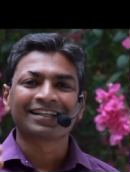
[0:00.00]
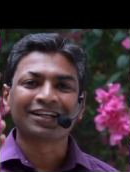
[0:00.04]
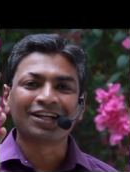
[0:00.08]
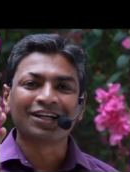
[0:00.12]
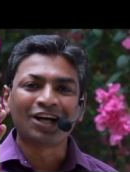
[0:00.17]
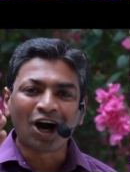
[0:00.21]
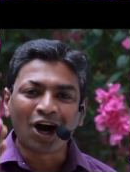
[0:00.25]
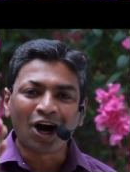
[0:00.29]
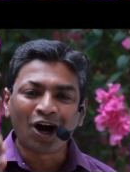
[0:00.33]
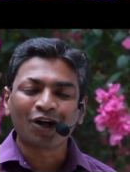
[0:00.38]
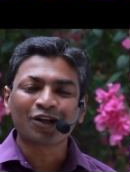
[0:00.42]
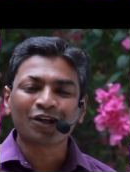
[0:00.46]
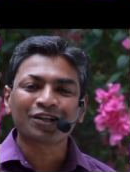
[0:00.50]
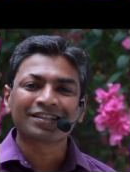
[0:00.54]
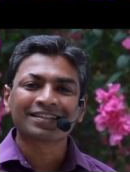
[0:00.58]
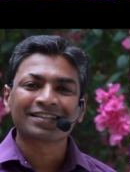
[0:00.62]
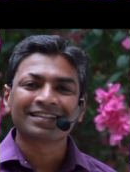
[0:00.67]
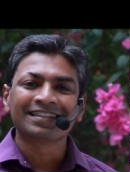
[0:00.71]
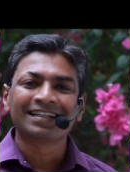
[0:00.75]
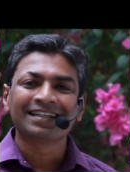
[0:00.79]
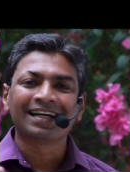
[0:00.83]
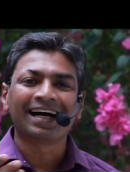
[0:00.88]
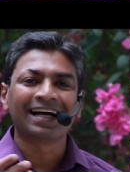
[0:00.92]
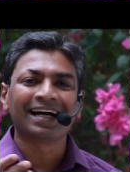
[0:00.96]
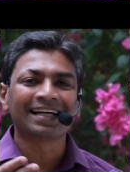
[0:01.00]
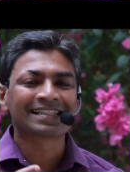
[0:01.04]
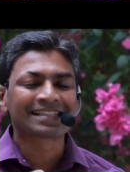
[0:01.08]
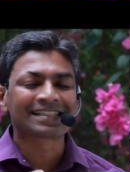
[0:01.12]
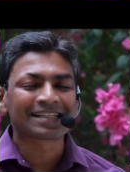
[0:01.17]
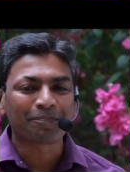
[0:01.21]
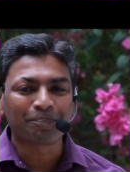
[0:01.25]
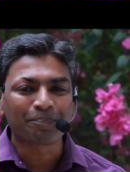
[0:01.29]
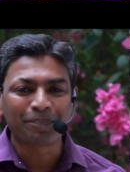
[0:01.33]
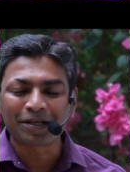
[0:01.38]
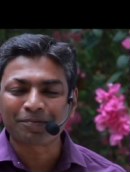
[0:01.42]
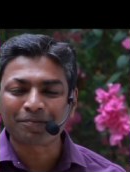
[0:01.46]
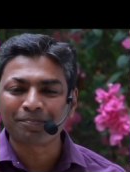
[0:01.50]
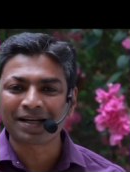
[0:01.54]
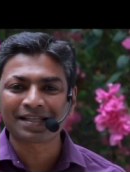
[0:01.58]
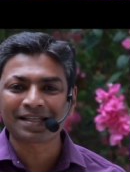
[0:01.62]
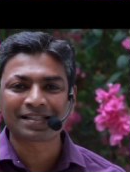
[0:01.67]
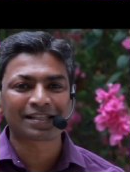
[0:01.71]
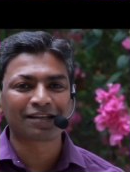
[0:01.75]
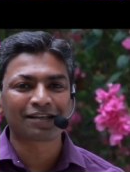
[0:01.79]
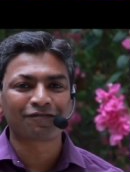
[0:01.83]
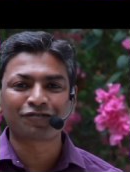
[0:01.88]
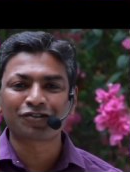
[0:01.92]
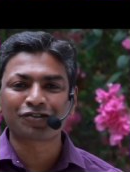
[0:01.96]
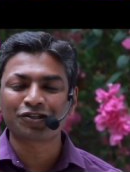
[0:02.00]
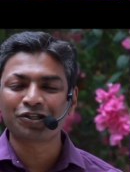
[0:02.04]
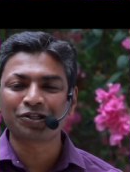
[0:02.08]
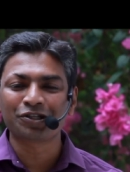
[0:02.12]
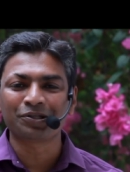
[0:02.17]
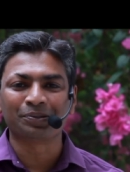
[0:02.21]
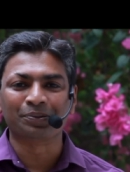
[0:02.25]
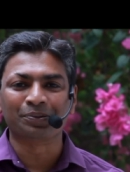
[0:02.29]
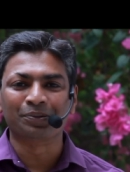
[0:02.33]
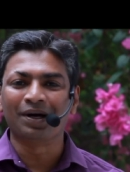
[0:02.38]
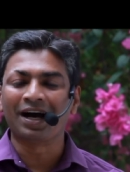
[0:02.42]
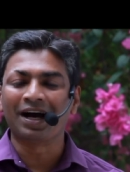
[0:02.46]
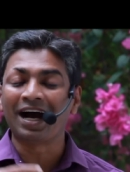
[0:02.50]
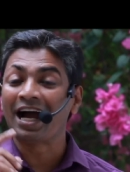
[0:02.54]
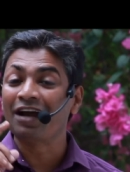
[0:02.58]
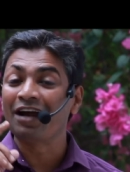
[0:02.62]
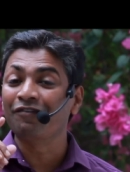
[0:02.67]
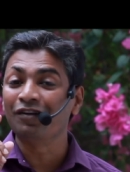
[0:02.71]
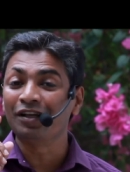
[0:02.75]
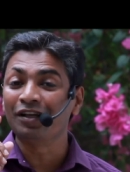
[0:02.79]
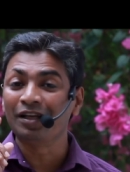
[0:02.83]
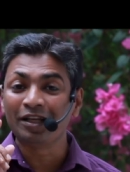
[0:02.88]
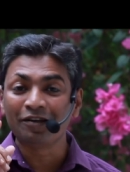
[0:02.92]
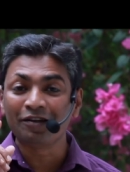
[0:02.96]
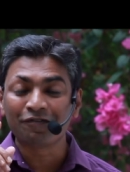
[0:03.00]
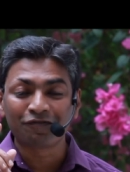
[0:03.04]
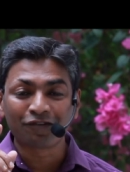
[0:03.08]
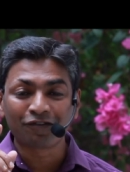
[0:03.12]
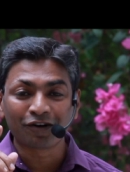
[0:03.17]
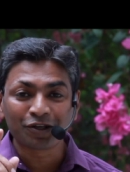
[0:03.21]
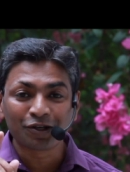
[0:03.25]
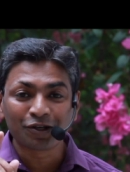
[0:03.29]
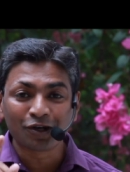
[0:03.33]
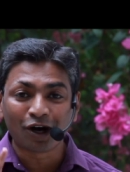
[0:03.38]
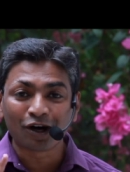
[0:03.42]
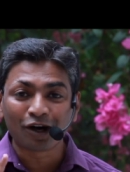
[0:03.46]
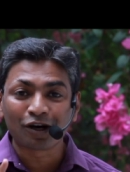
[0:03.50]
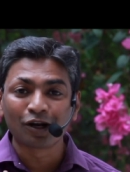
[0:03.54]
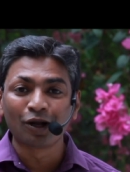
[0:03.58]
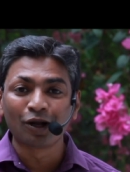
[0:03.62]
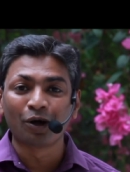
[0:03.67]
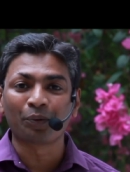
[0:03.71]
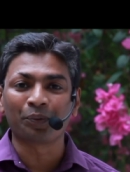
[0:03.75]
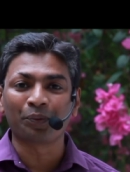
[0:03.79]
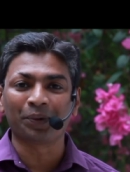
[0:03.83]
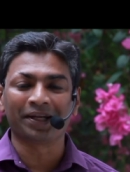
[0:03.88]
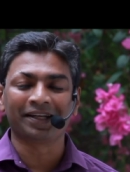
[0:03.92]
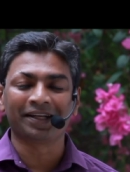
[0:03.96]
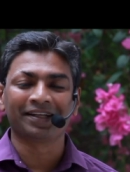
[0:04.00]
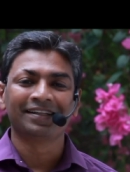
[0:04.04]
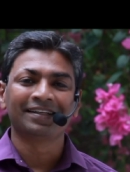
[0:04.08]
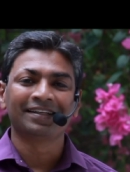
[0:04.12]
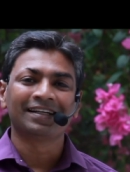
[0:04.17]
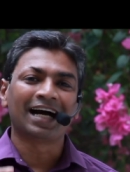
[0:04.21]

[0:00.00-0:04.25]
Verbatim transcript: God, I submit myself to you. I will live for your glory.